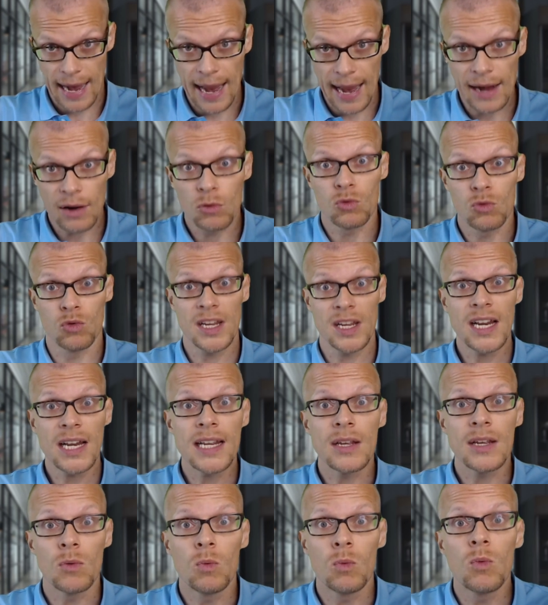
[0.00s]

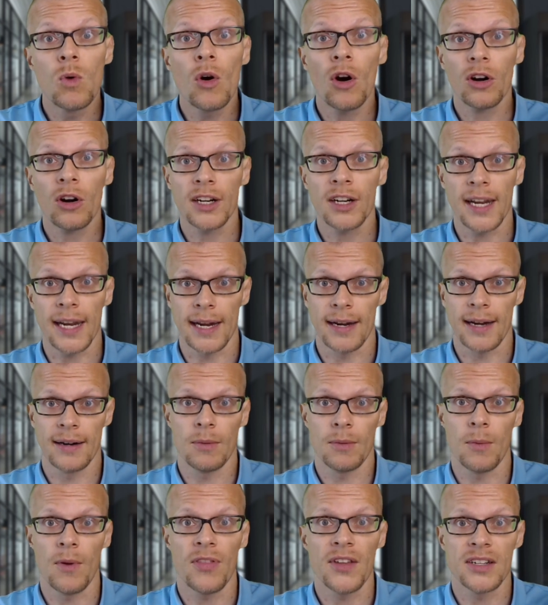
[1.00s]
really working
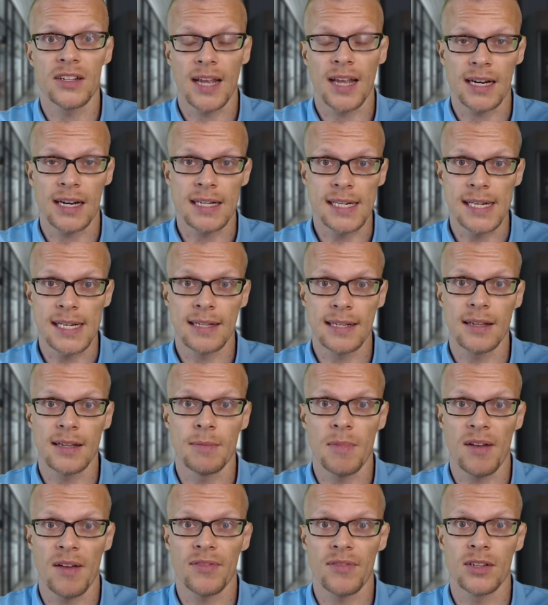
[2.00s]
with the techniques
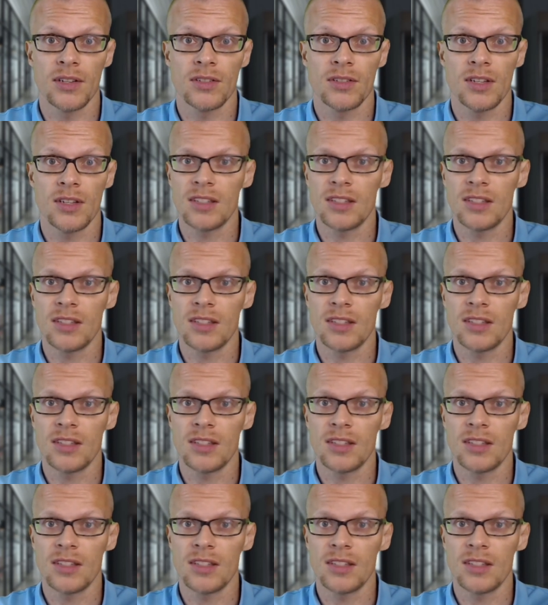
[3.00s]
and methods.